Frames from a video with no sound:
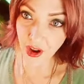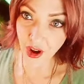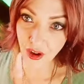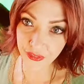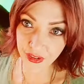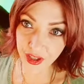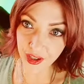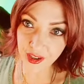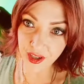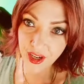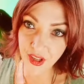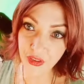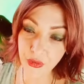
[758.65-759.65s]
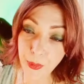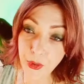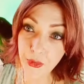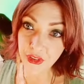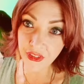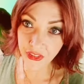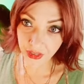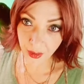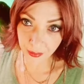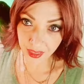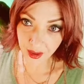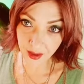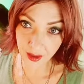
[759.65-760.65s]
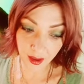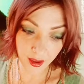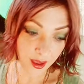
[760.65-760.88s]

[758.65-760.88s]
off here, exposing something.